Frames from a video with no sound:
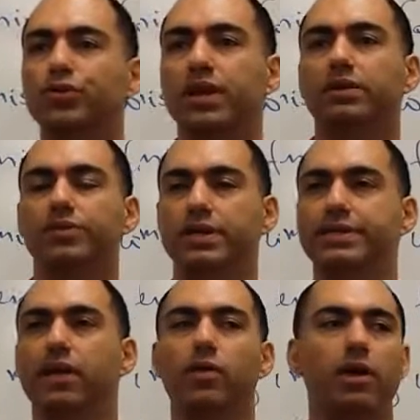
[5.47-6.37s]
trying to
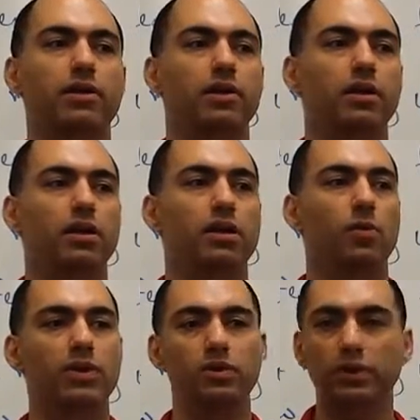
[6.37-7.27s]
tell you that
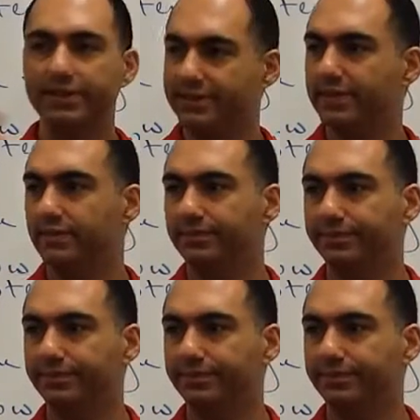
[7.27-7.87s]
when you listen,